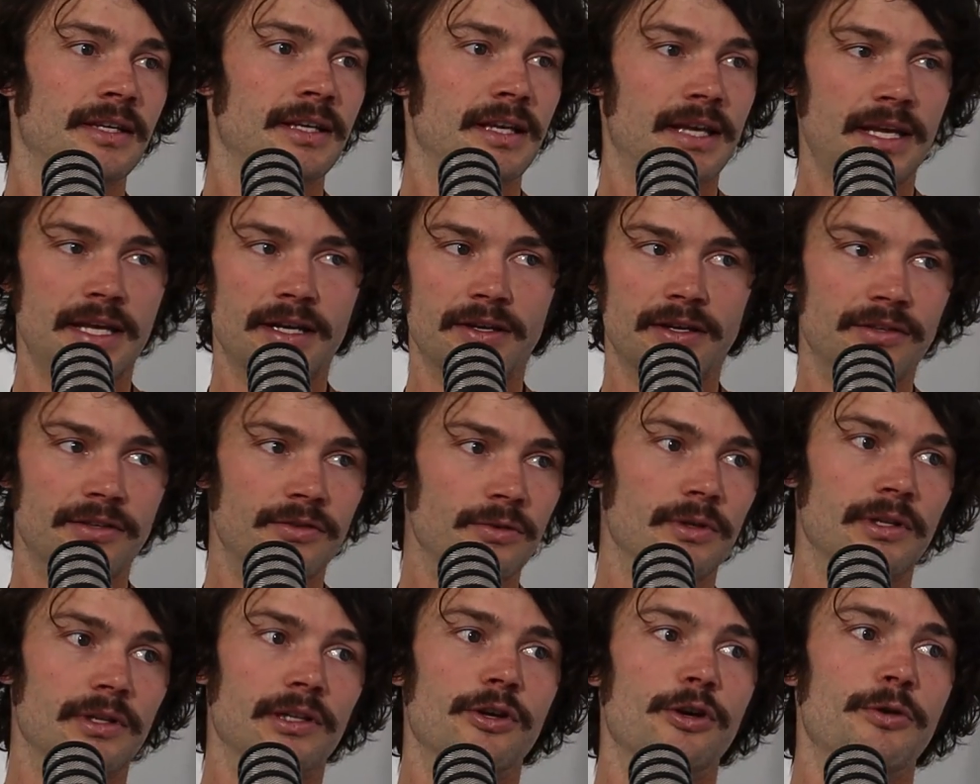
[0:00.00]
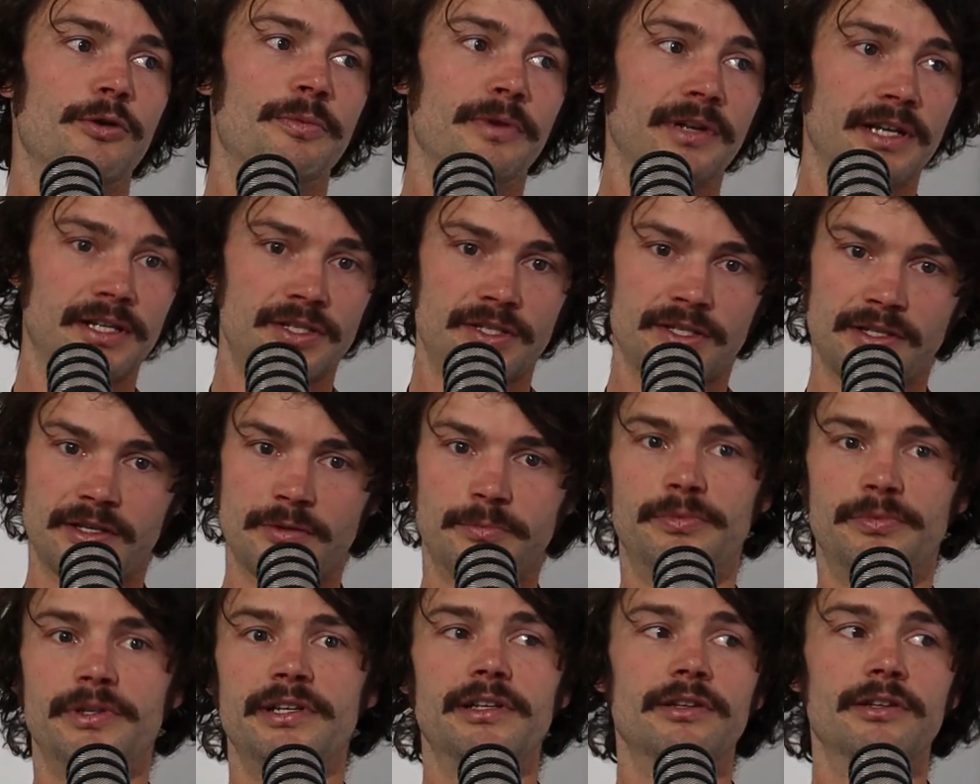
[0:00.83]
And I do a loop, and I just
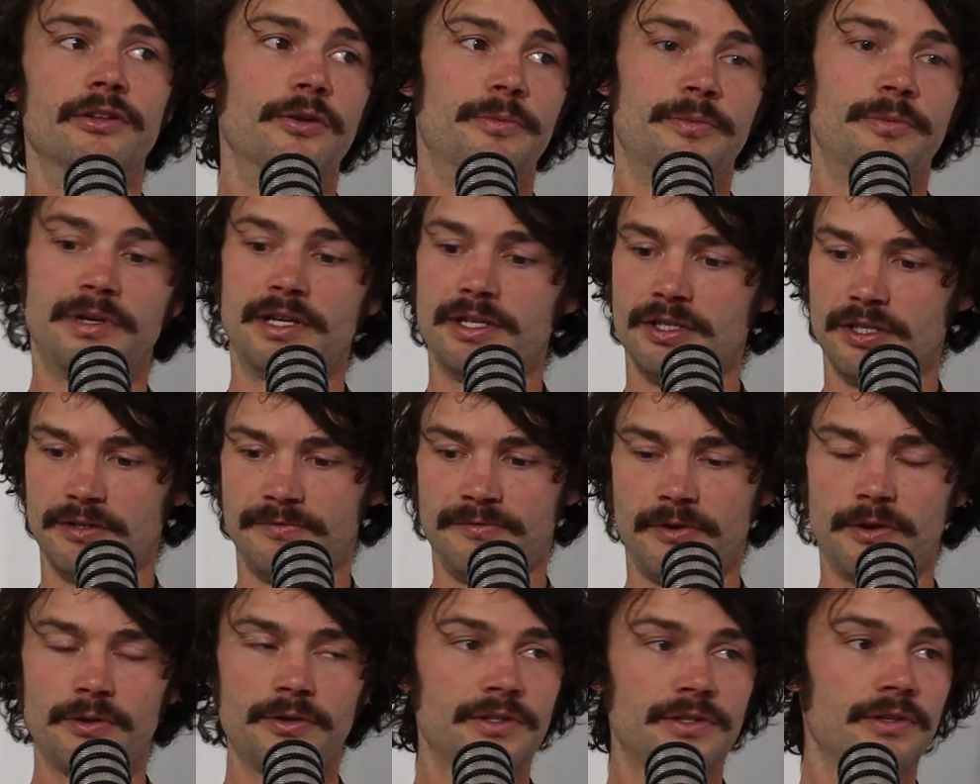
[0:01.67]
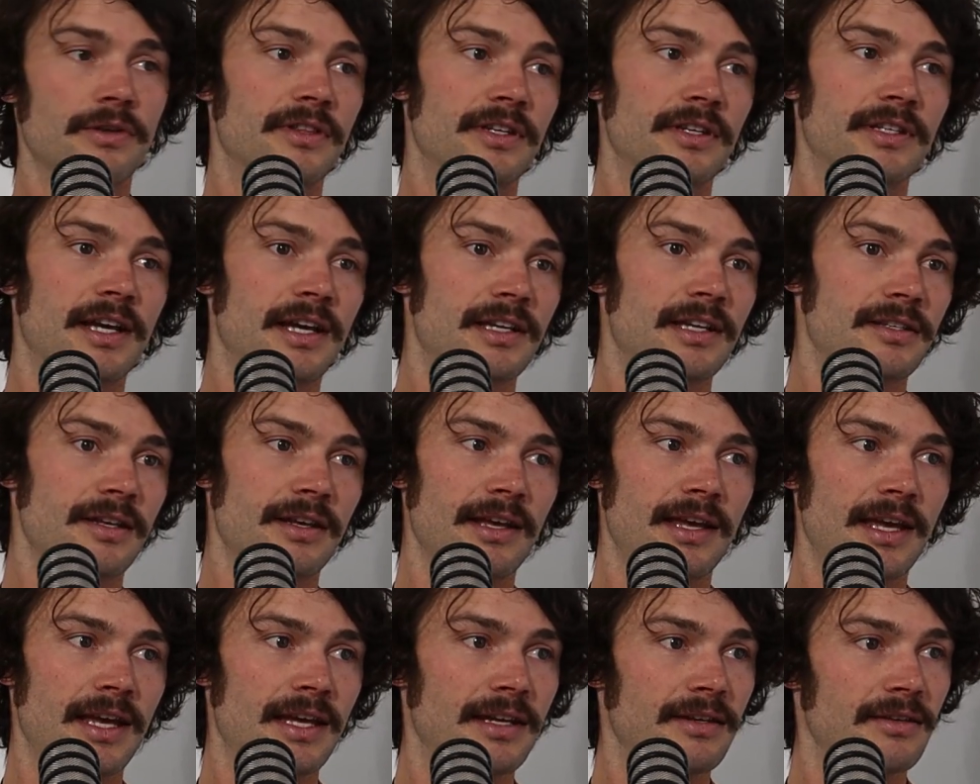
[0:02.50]
complete a loop, and I just focus on the task at
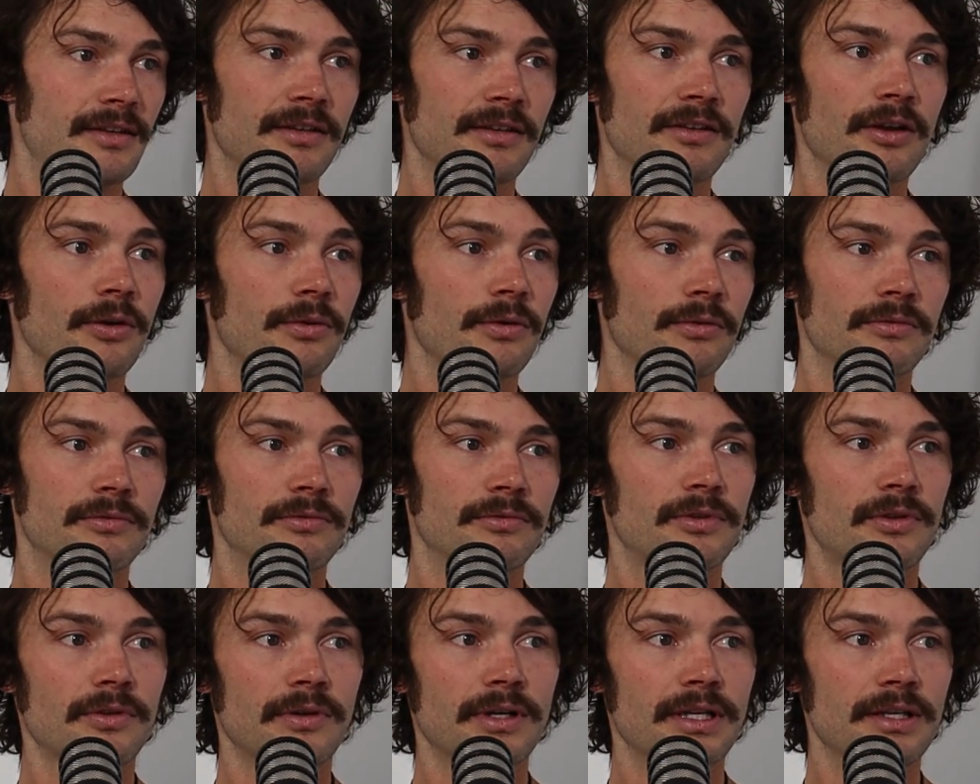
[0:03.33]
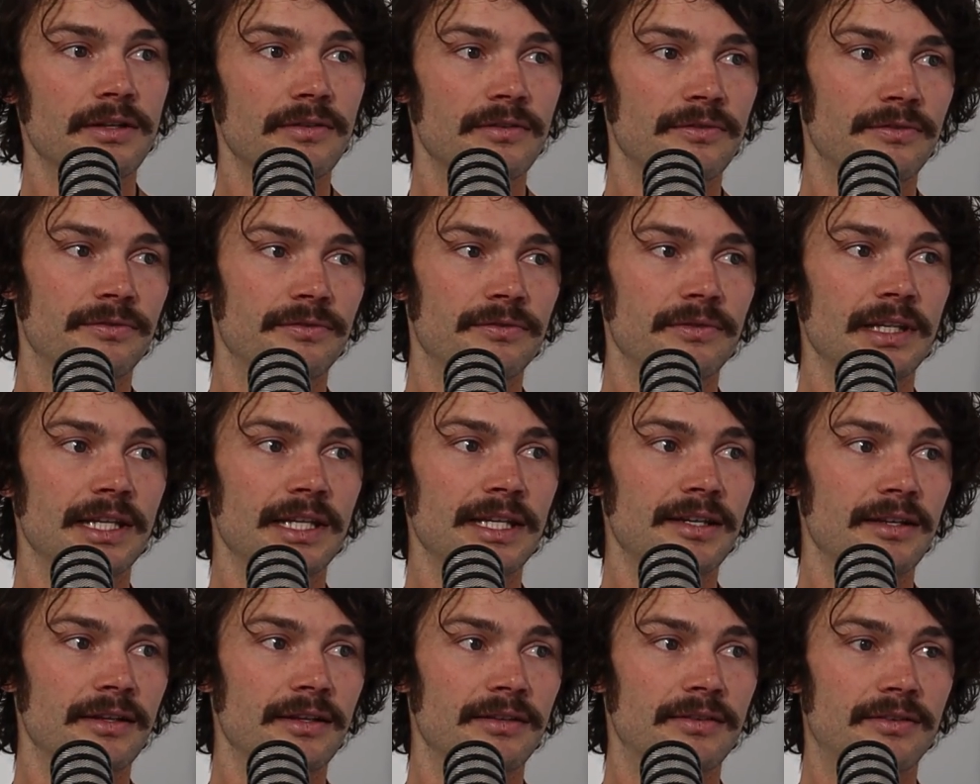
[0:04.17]
hand, and don't kind of
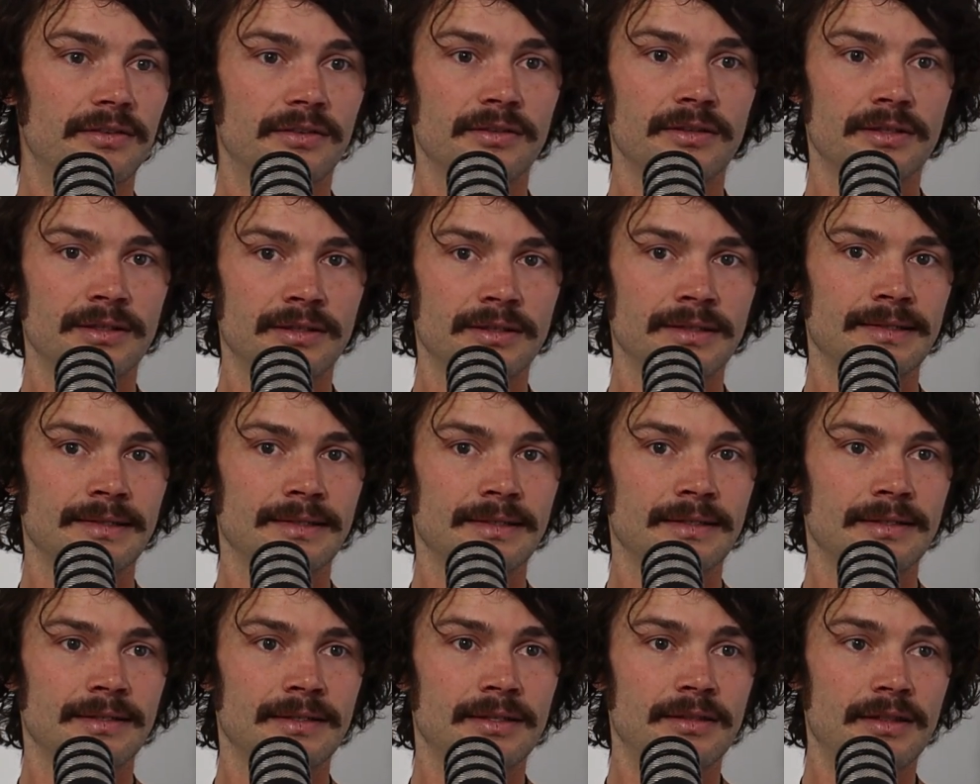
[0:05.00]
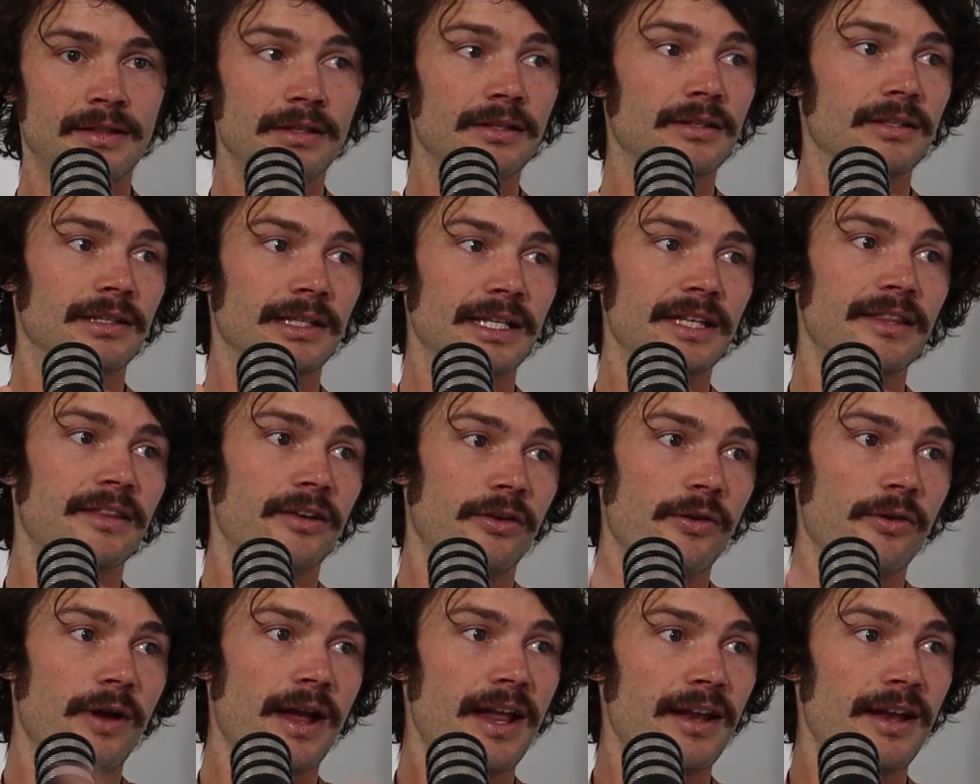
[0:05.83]
let the
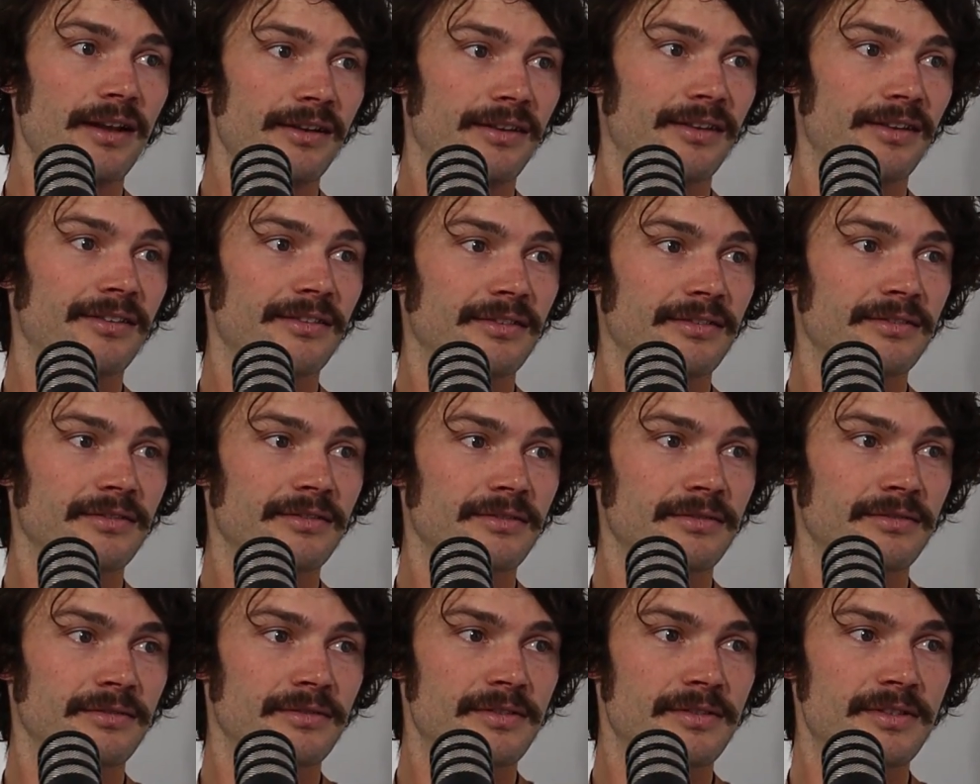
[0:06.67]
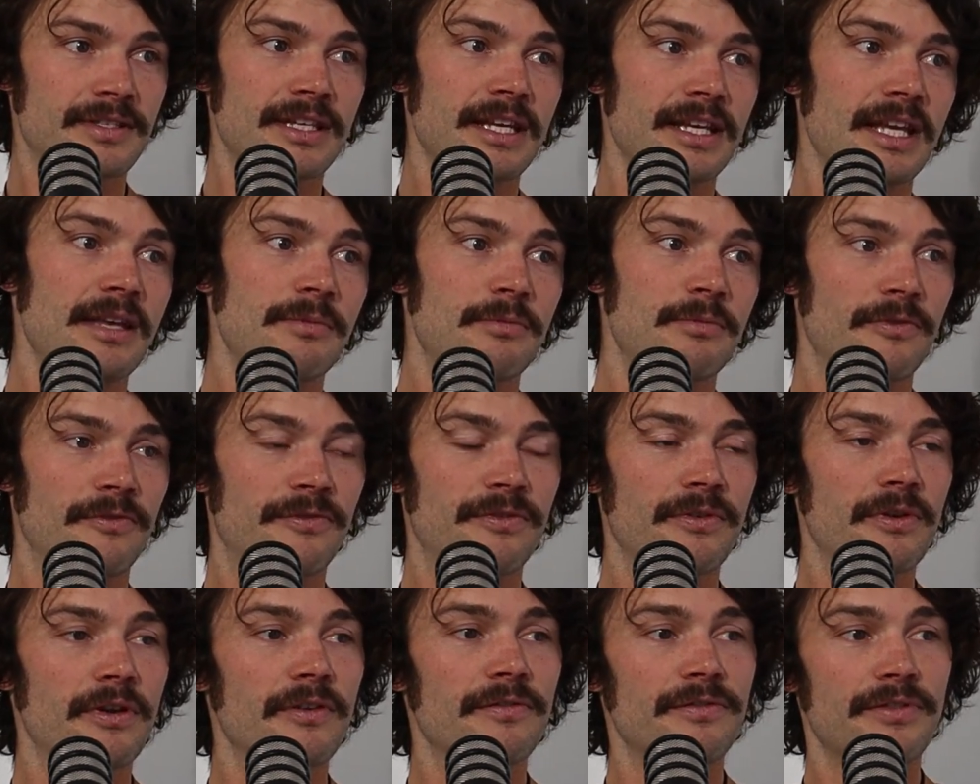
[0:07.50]
grand scheme of
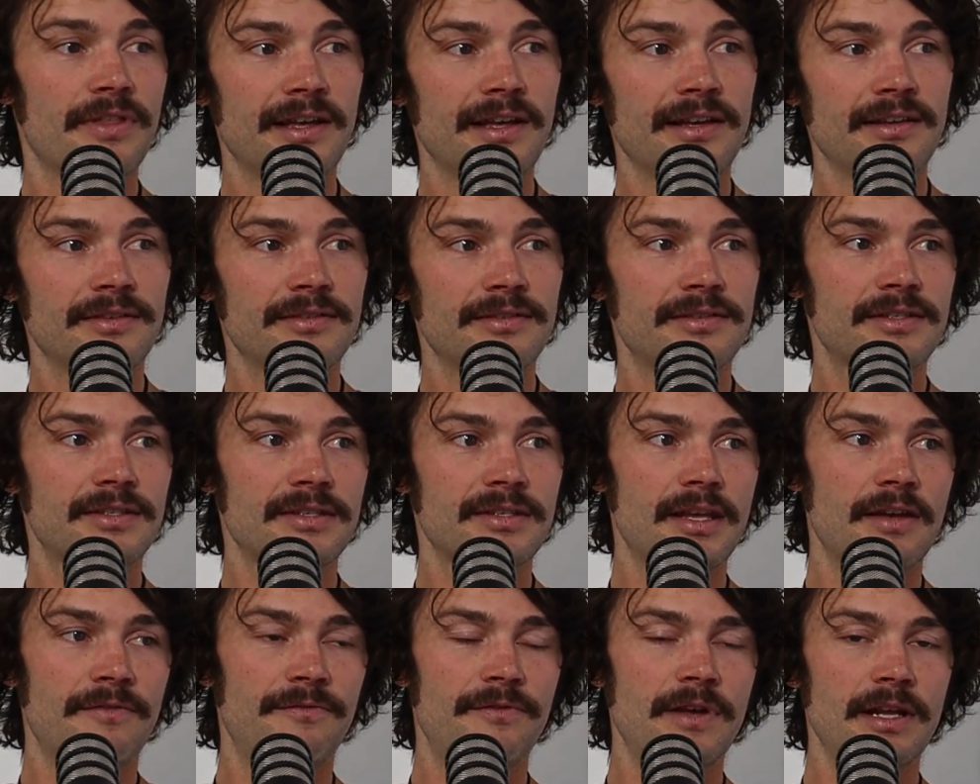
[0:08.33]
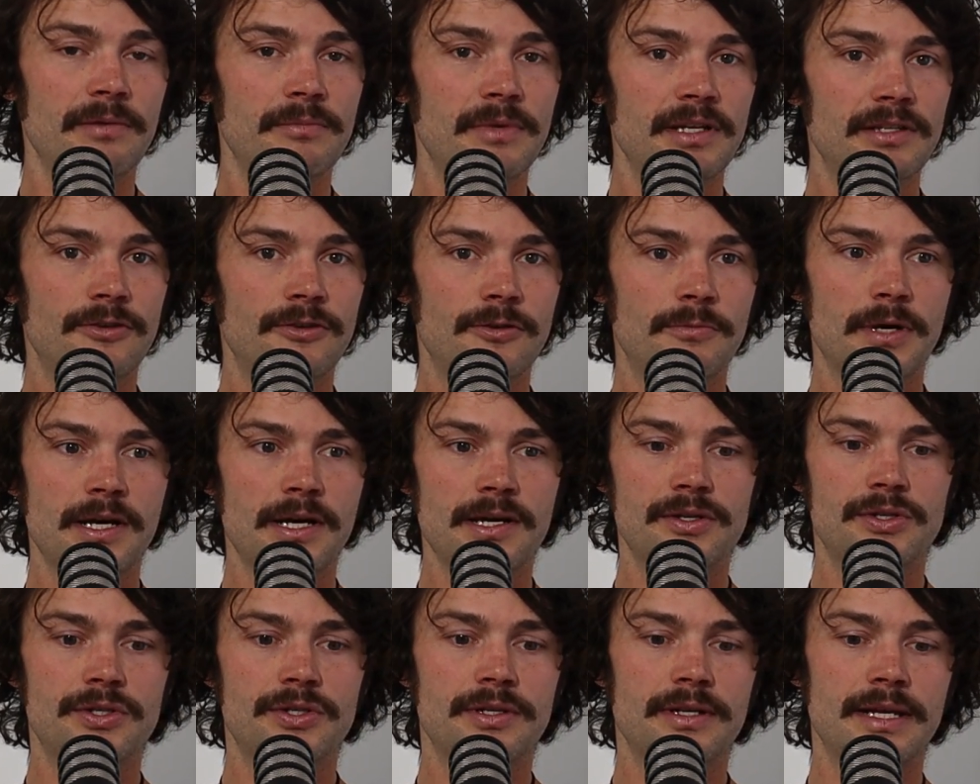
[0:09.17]
things affect me too
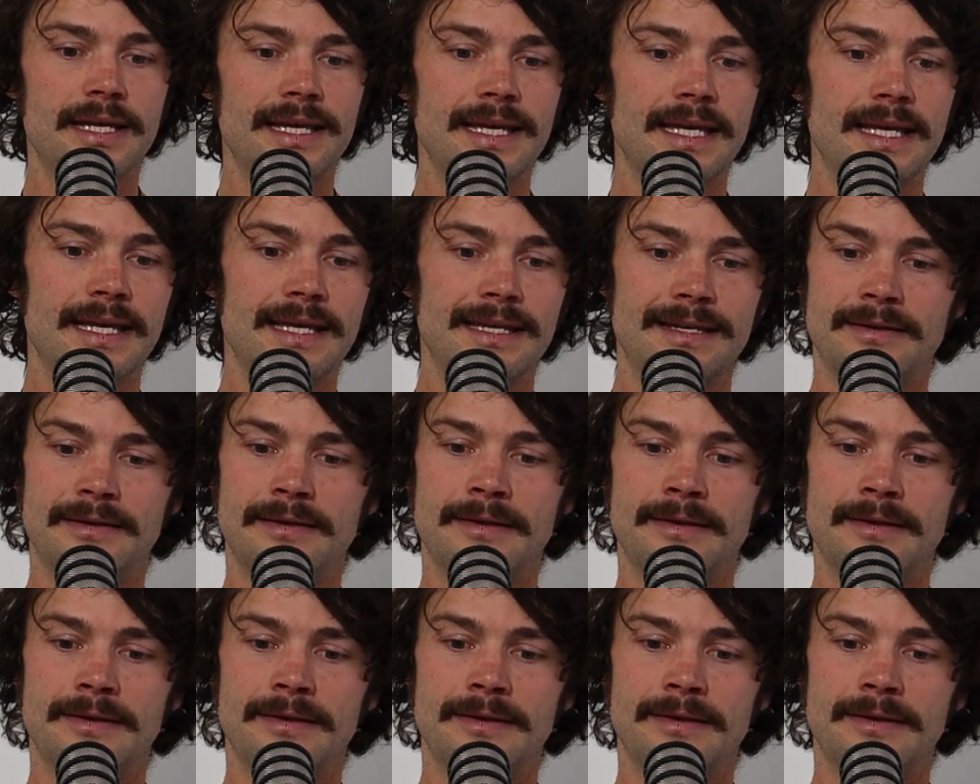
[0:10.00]
much. And